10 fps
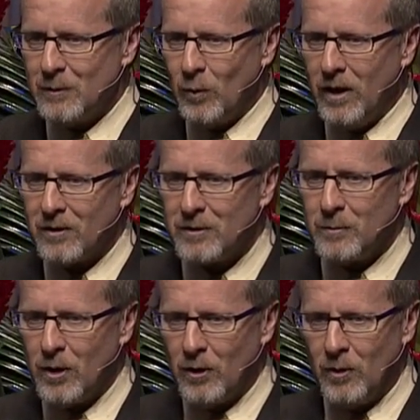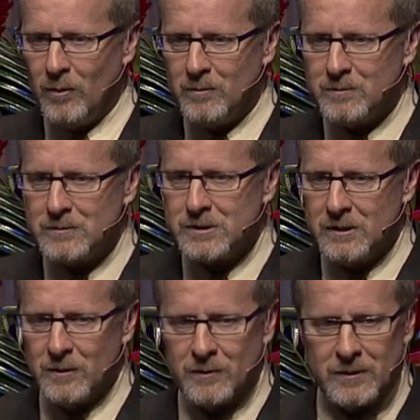Welcome home,
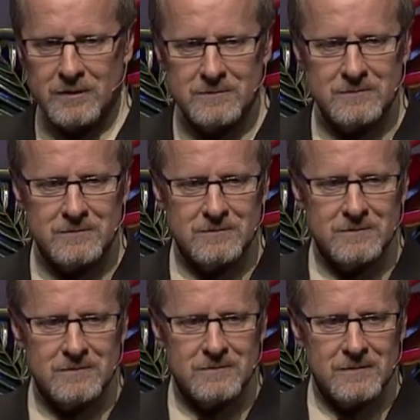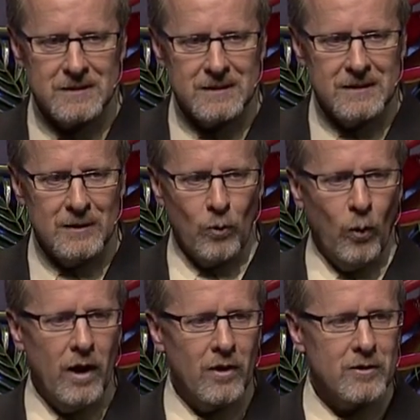children.
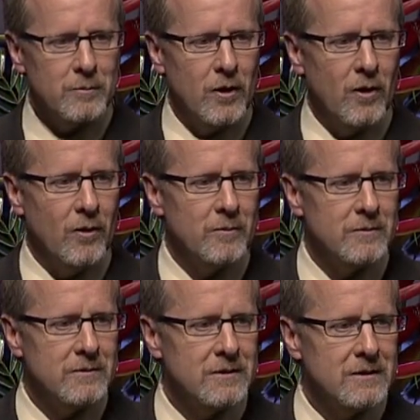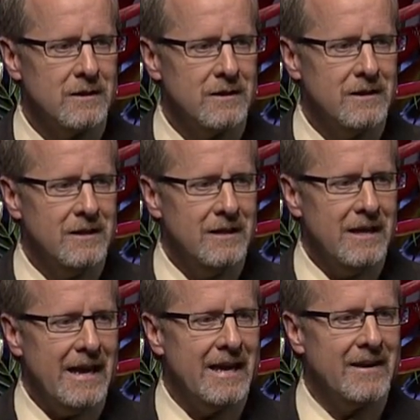Welcome home
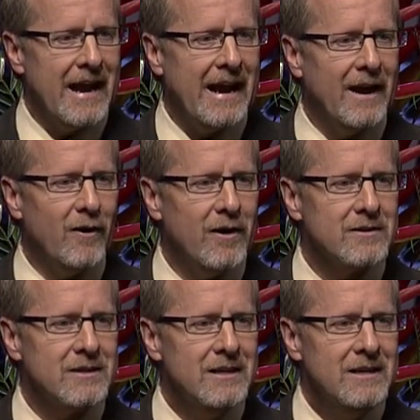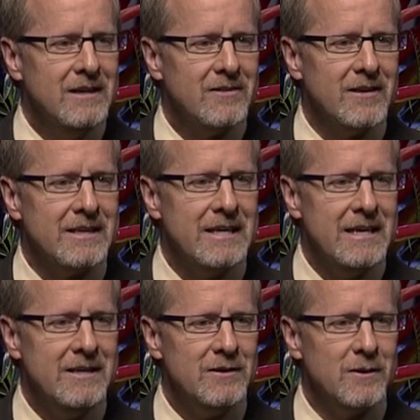inherit the
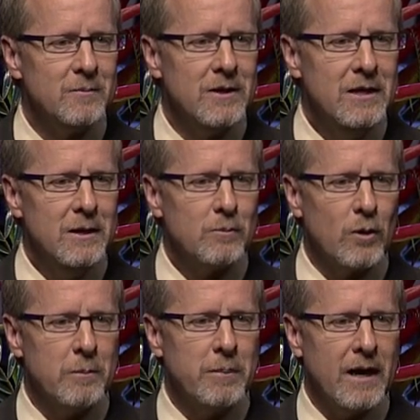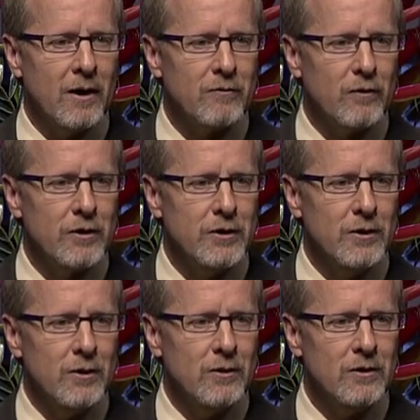kingdom prepared for
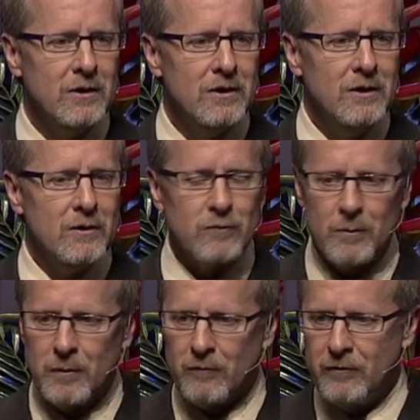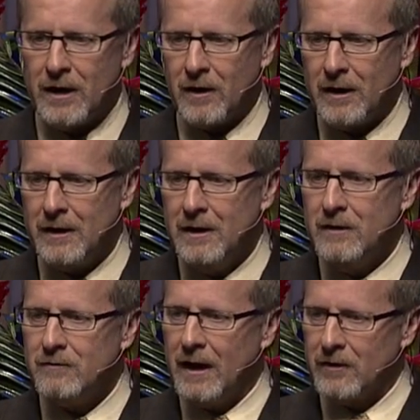you from the very
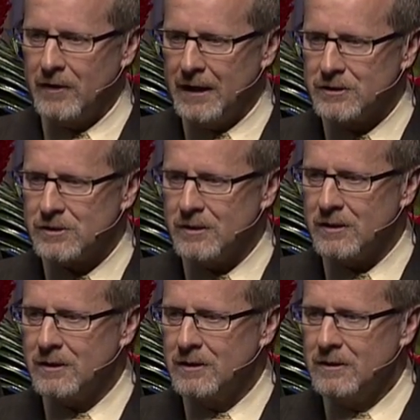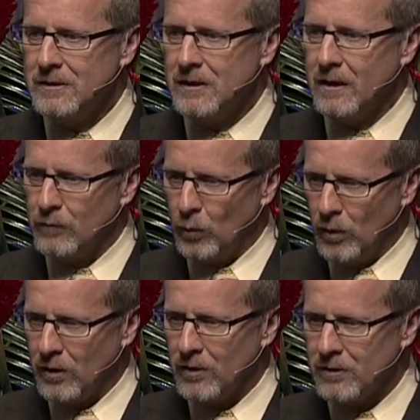foundation of the
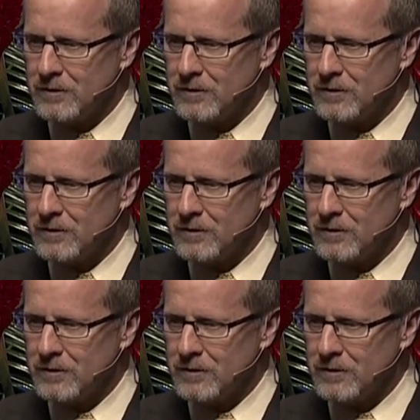world.